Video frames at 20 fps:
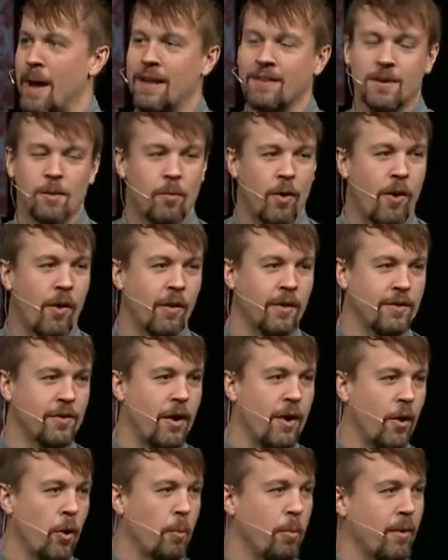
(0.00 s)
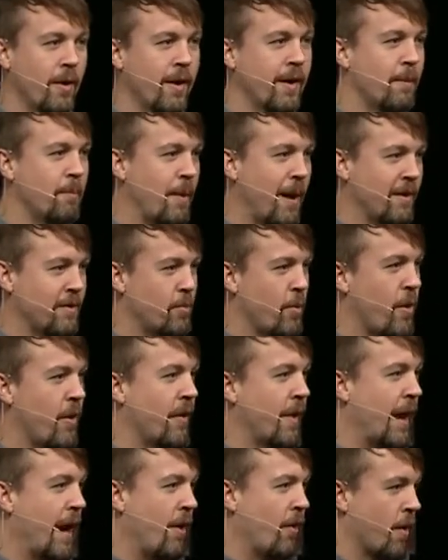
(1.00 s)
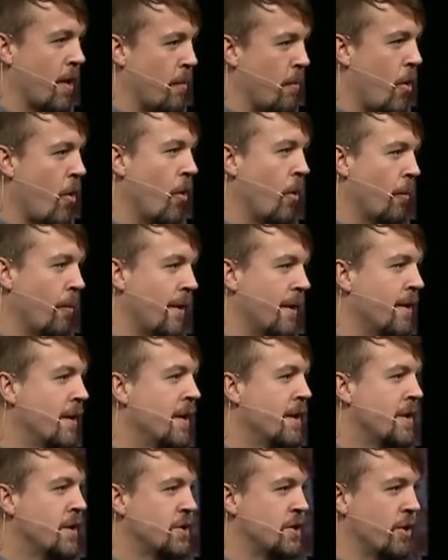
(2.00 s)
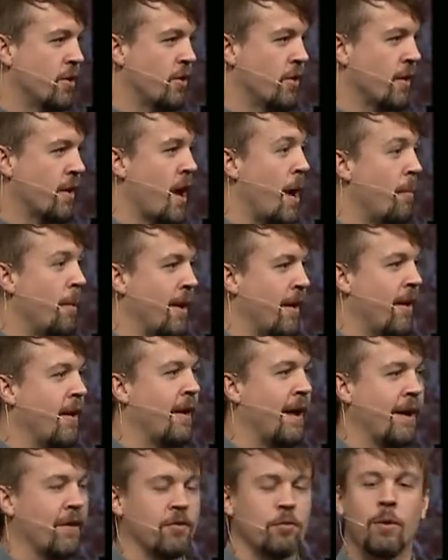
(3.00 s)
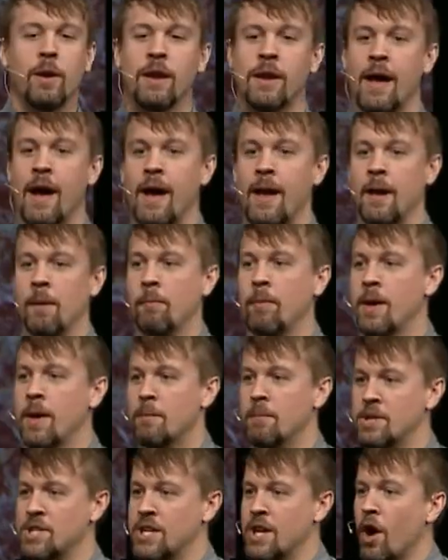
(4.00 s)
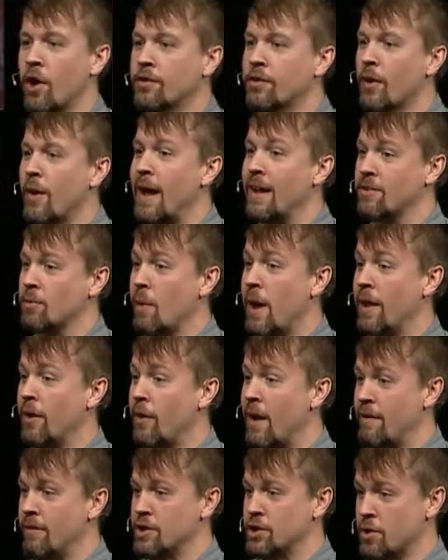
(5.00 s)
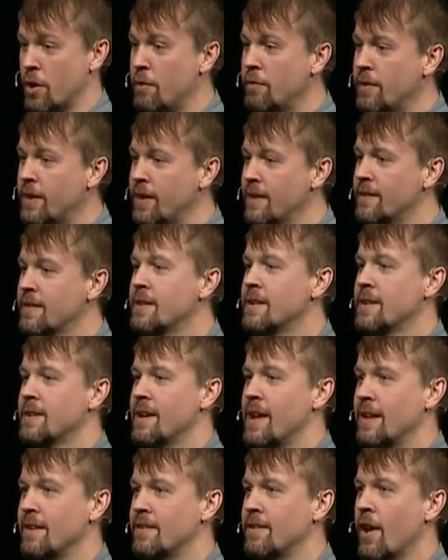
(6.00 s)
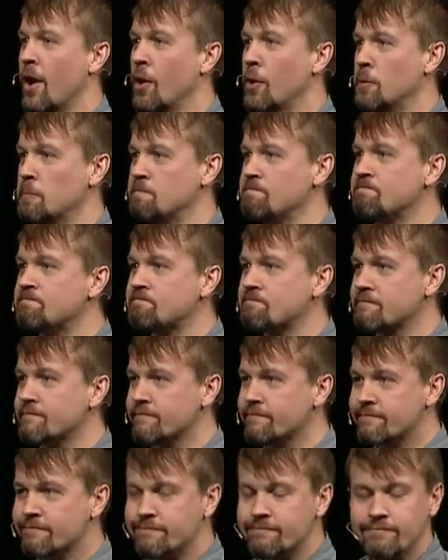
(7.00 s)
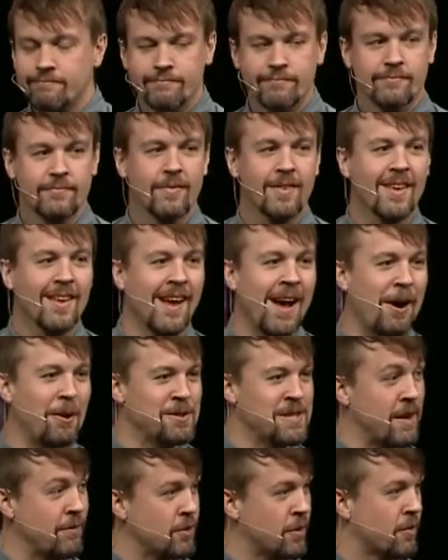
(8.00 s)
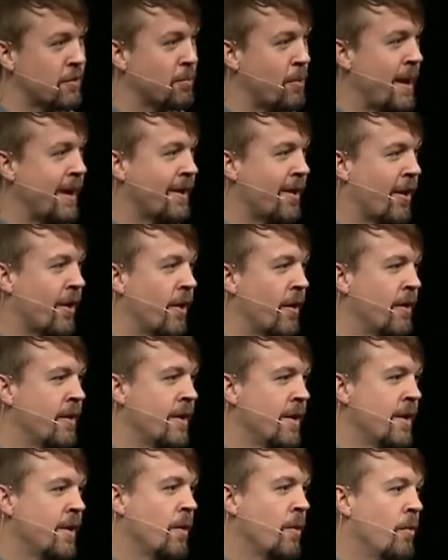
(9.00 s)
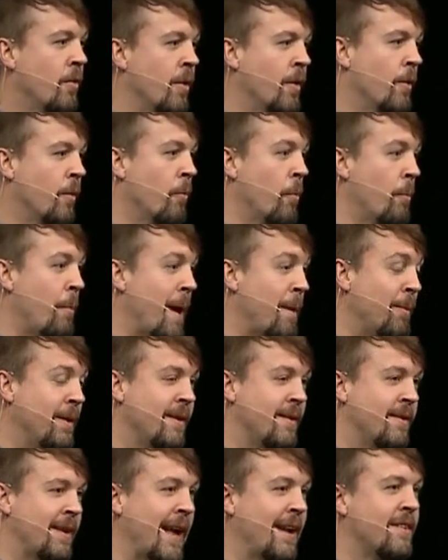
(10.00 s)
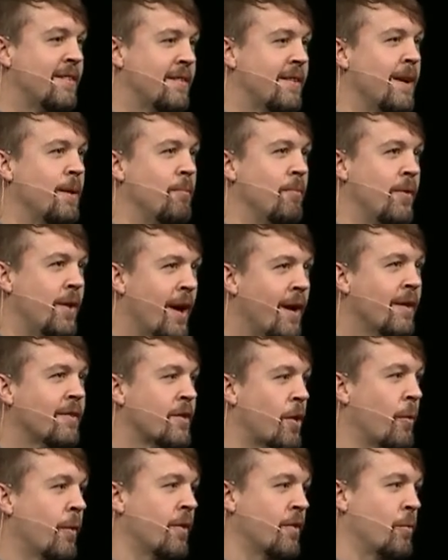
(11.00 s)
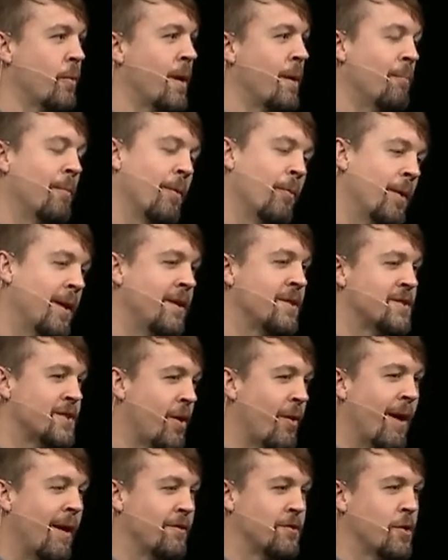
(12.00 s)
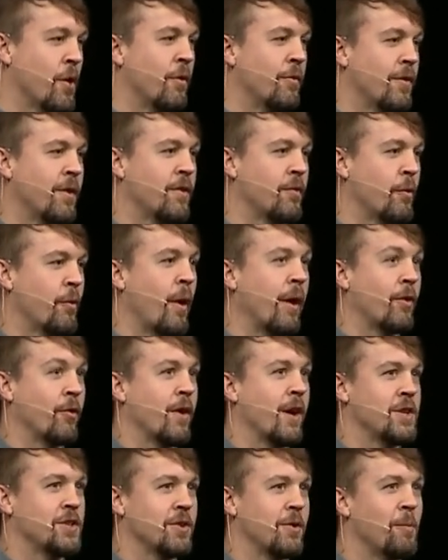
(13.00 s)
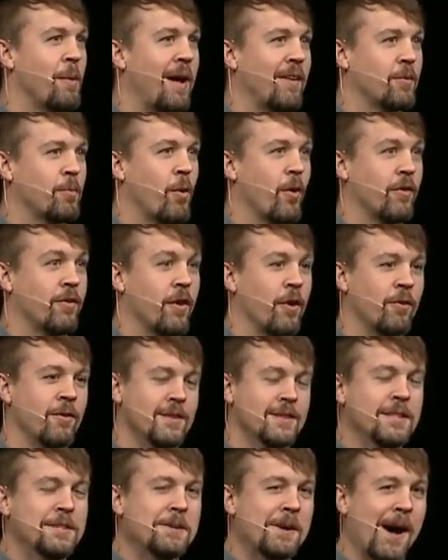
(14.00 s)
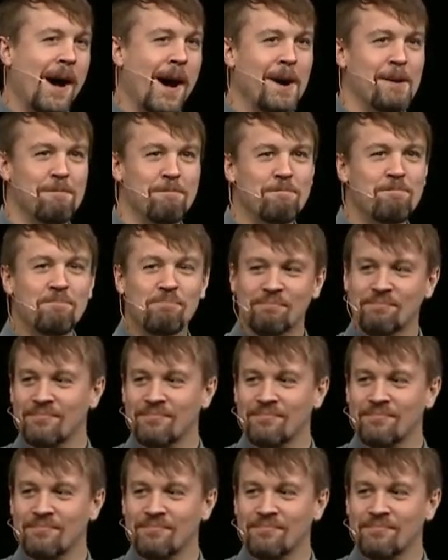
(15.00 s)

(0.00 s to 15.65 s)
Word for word: basketball, and so I'll go play basketball, and then I'll come home, and she'll comment on how sweaty I am. But she also asks why I don't have a trophy, and so I always have to explain to her, well, well, baby, daddy's team does always win, but we just don't have trophies for recreational basketball. So. Um,